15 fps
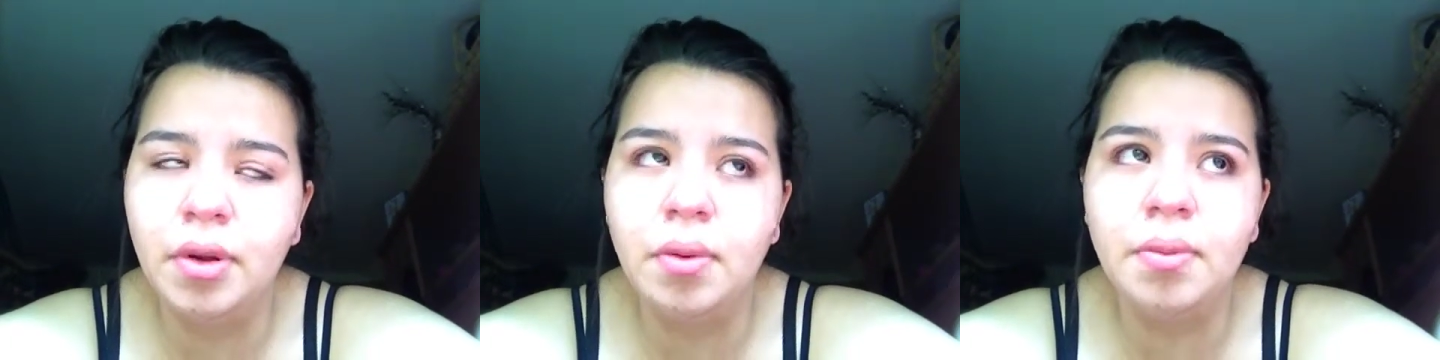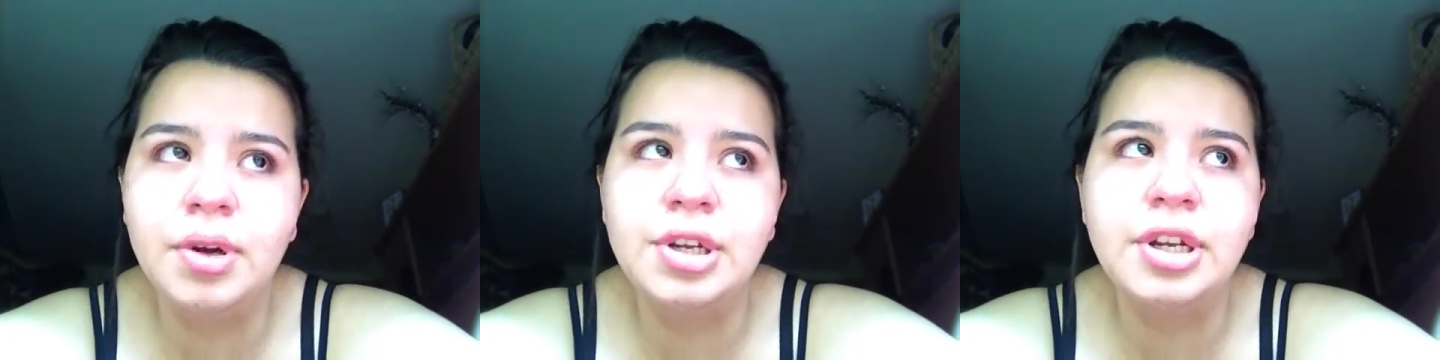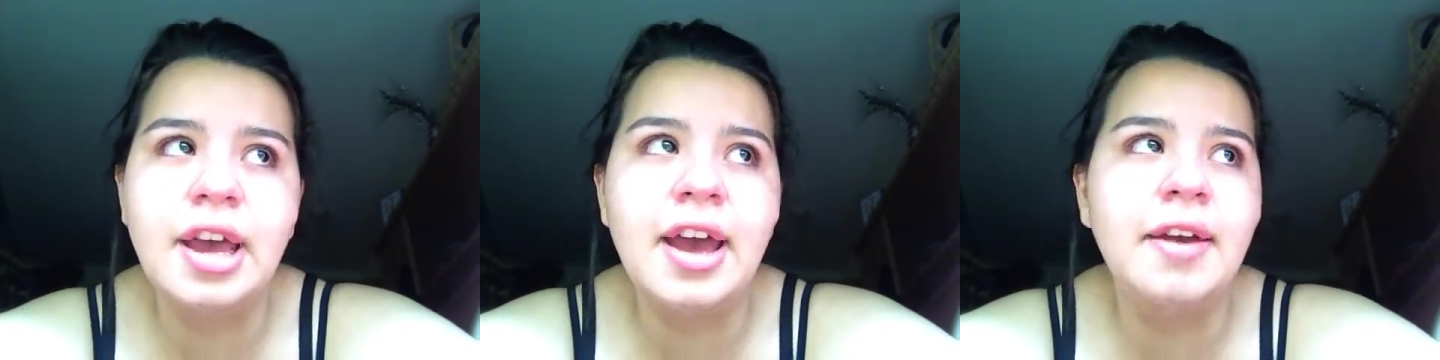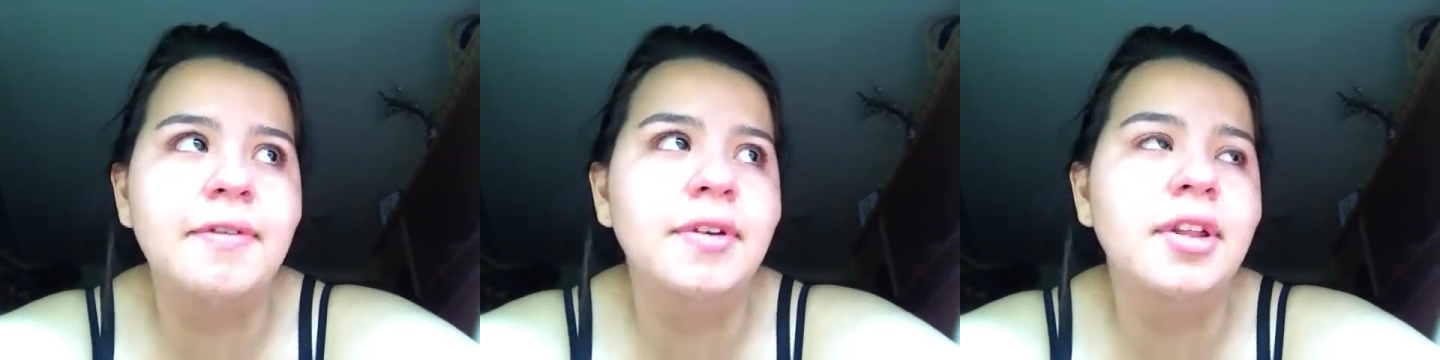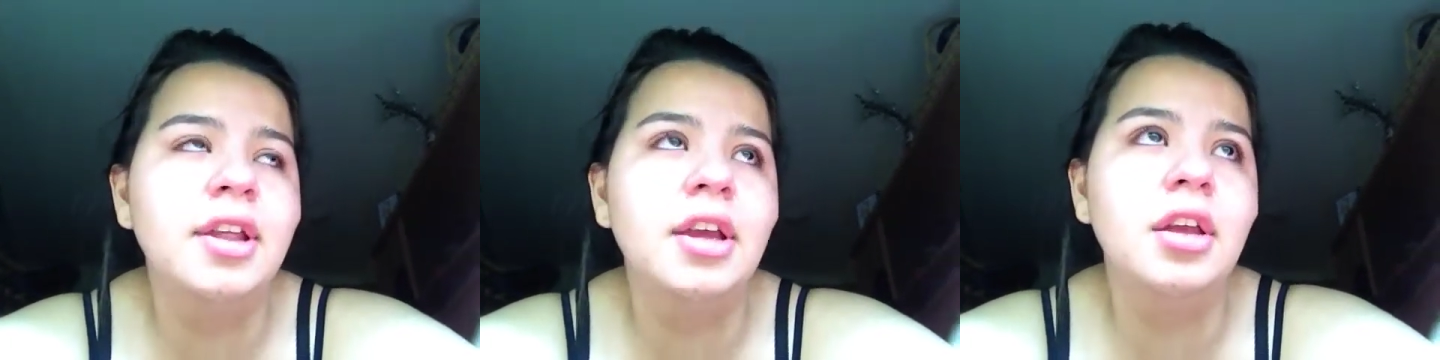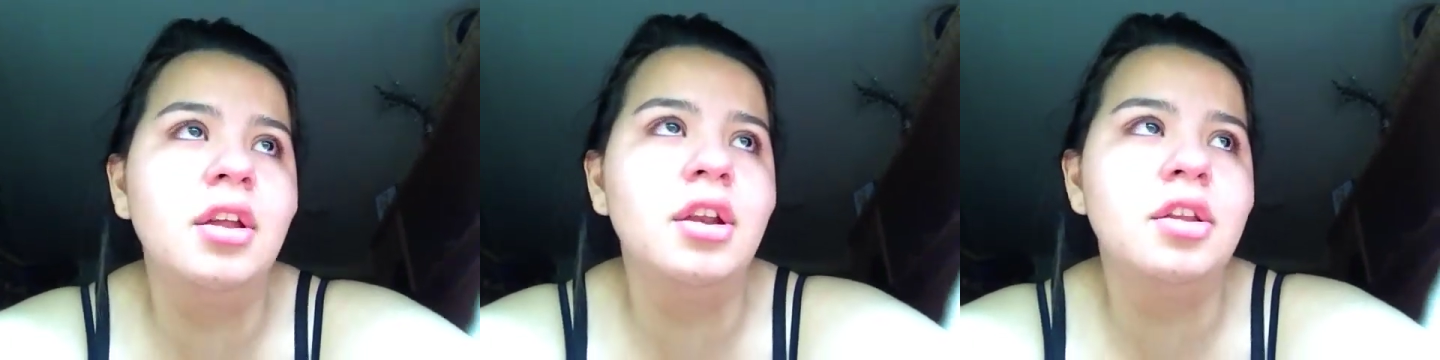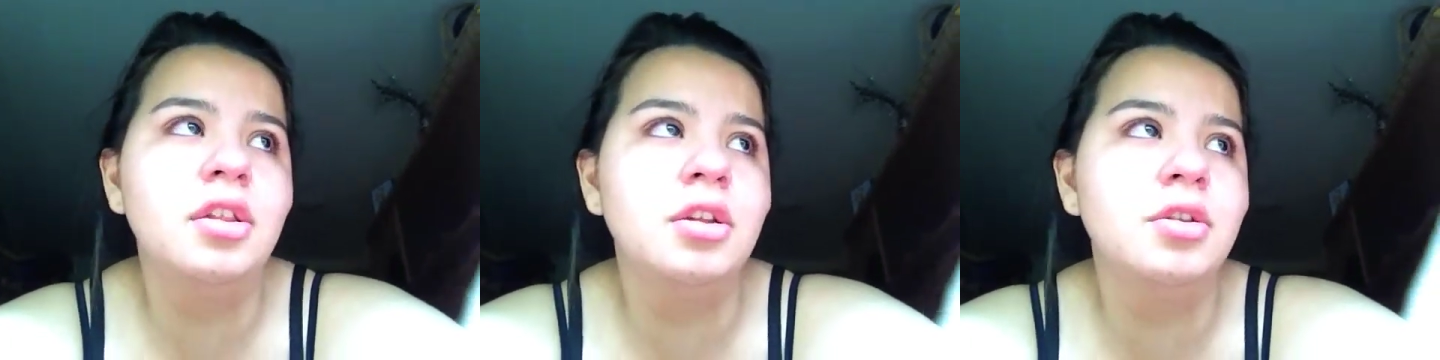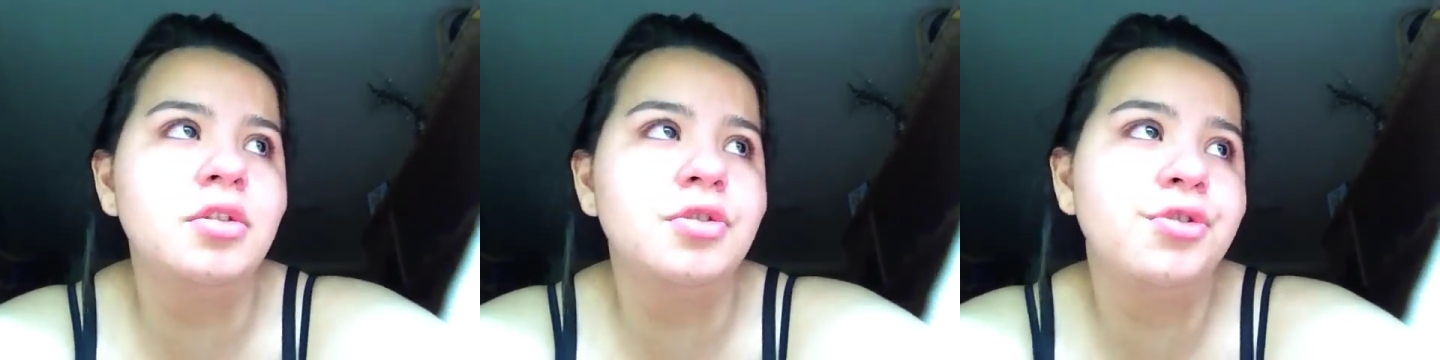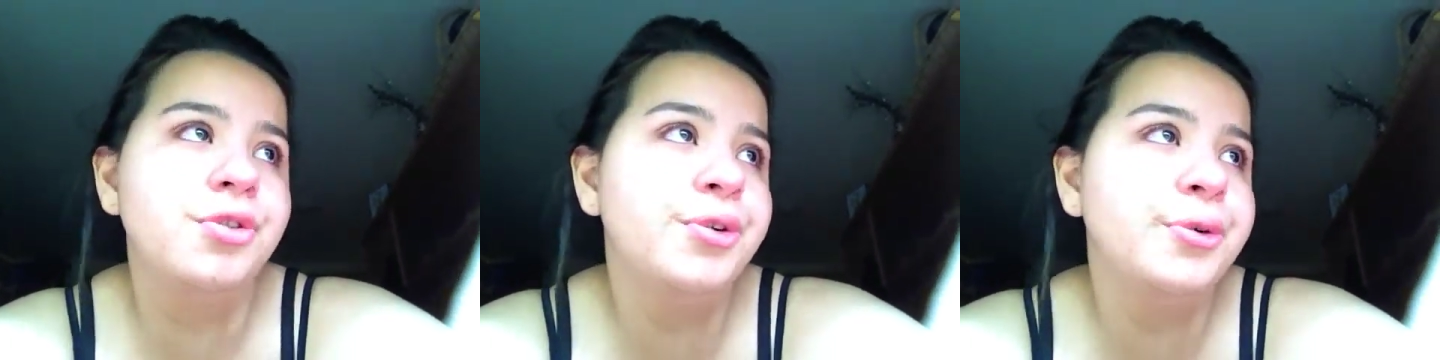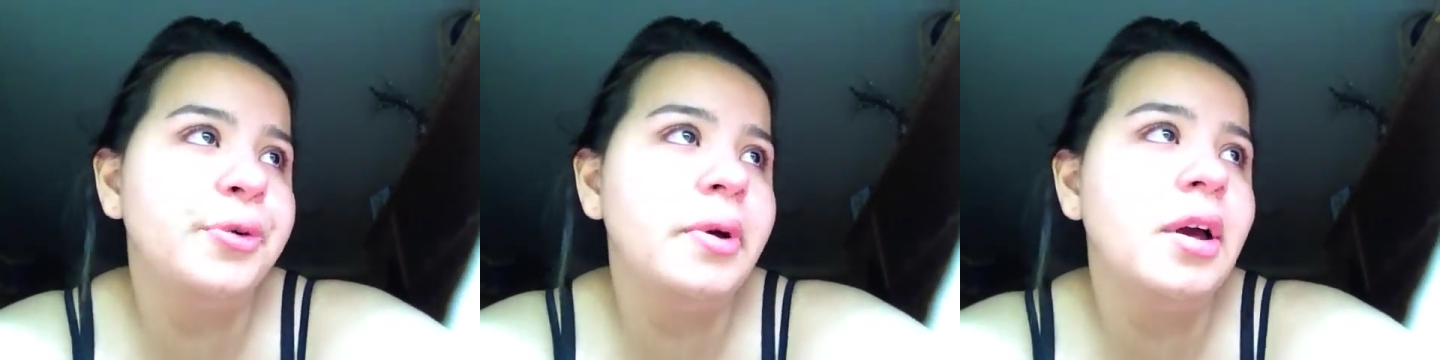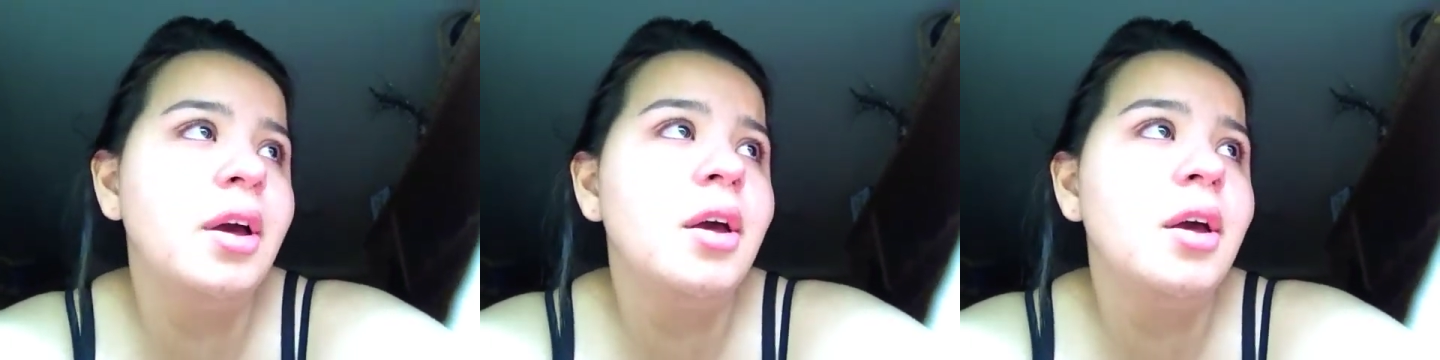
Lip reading: which I feel like it isn't true.